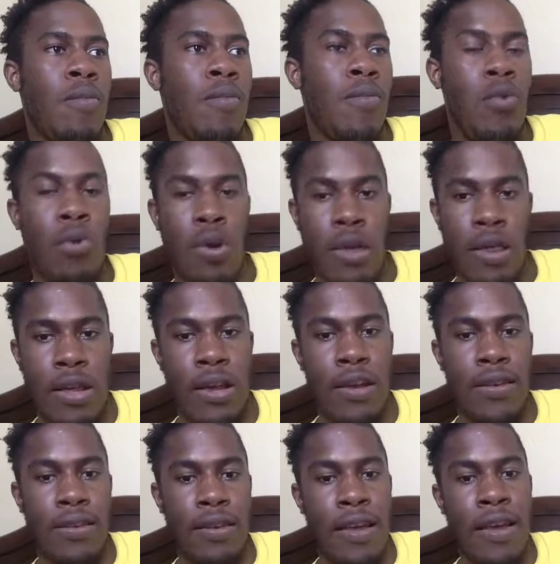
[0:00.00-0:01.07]
more
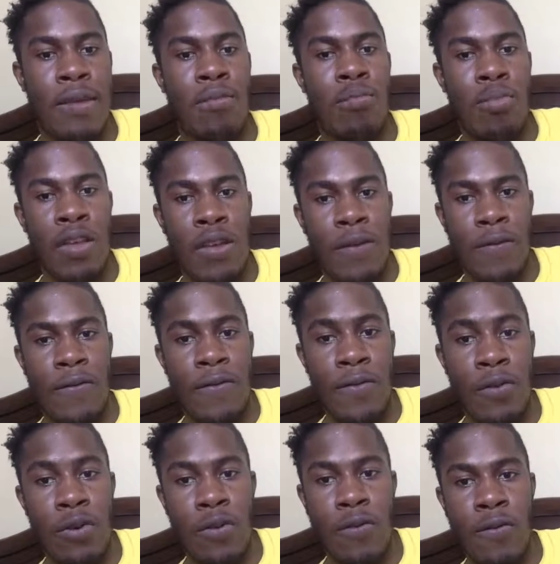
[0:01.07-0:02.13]
things can be
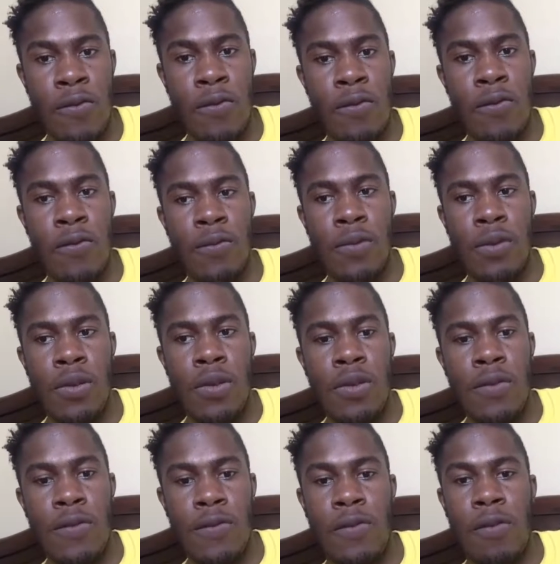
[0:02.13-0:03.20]
fruitful
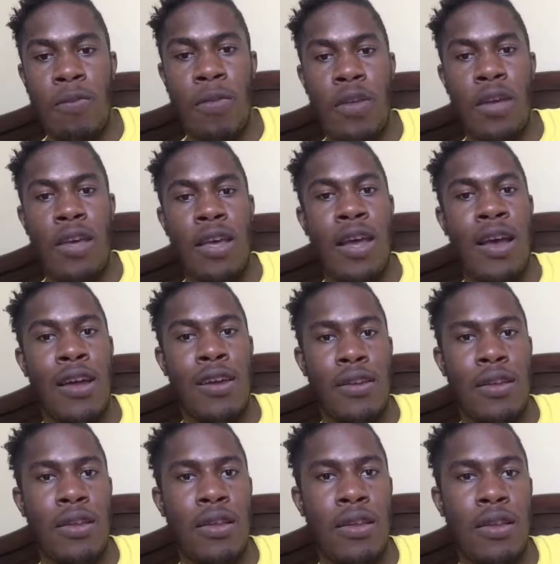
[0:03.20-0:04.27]
from the
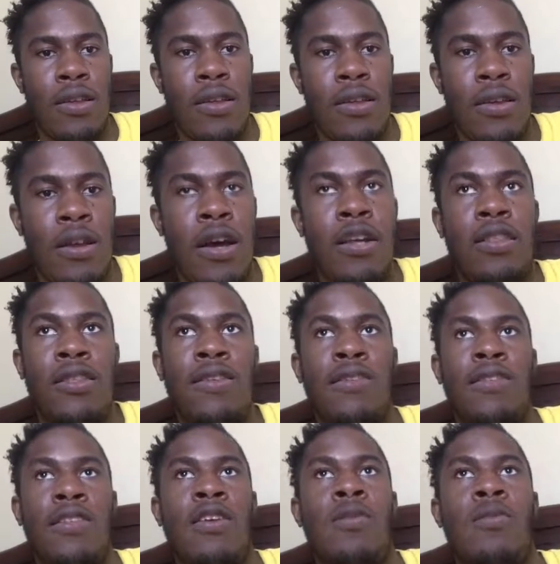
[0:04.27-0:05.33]
get? Not
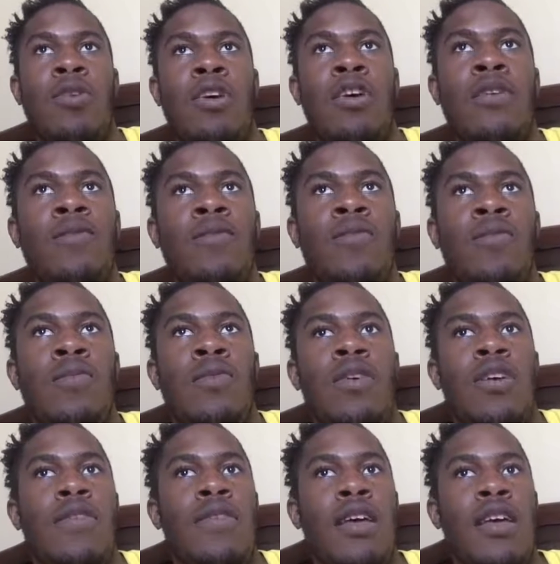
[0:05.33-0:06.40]
this thing where
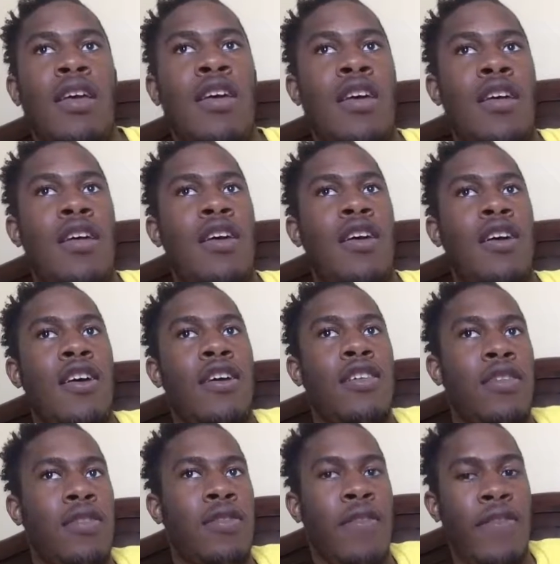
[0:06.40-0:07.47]
it's like,
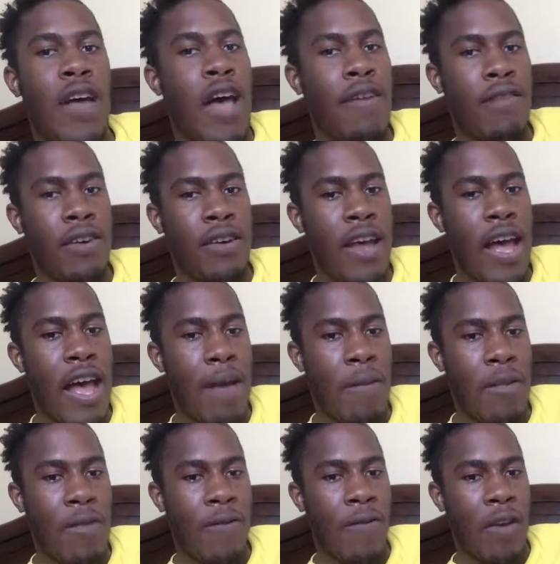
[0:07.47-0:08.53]
survive or
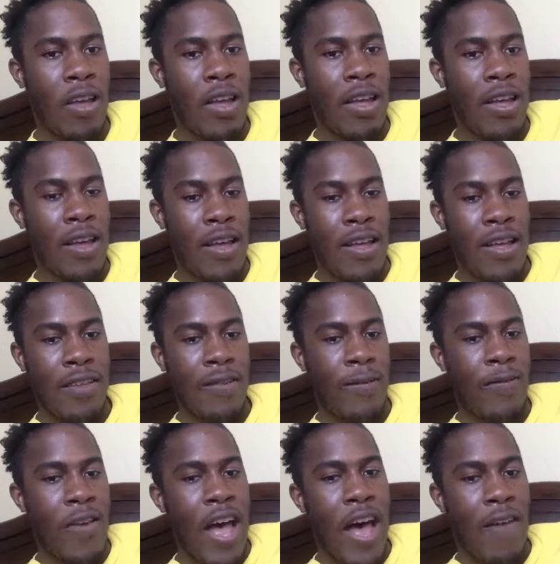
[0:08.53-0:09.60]
die, motherfucker.
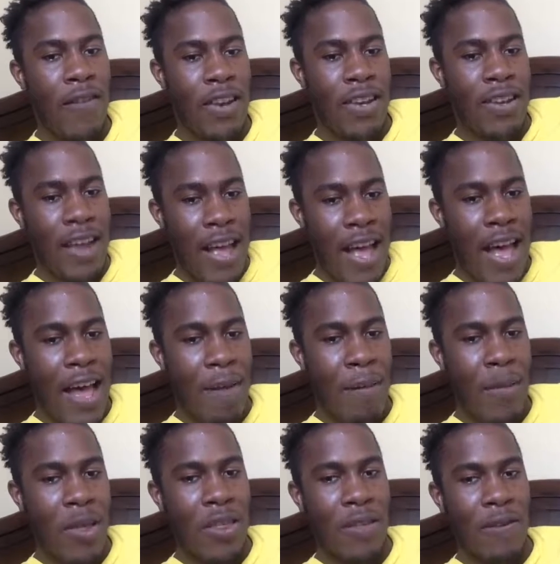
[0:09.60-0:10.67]
Survive or
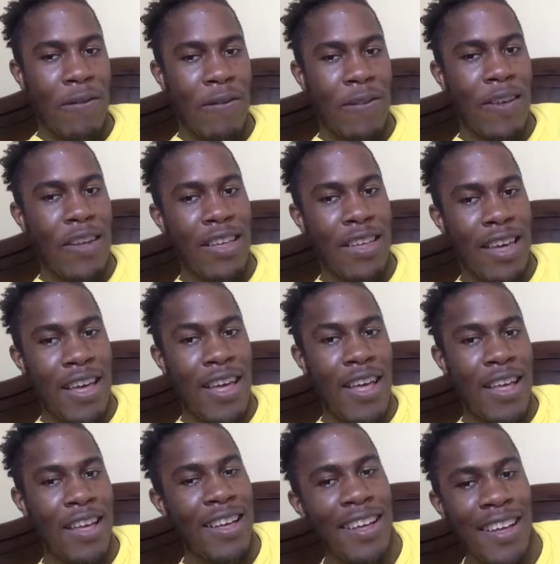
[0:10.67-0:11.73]
die,
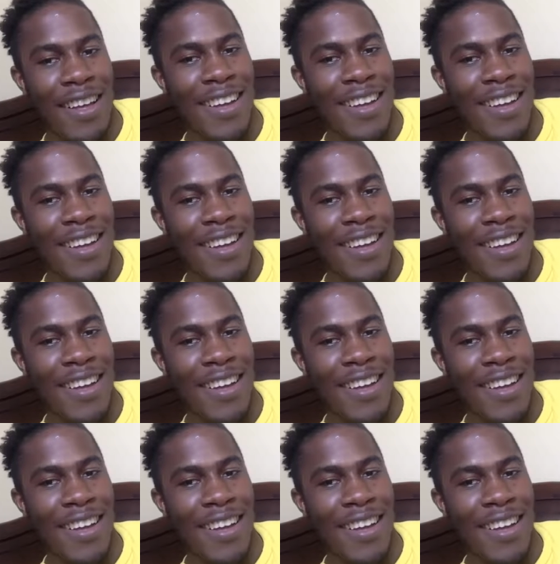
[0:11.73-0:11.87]
motherfucker.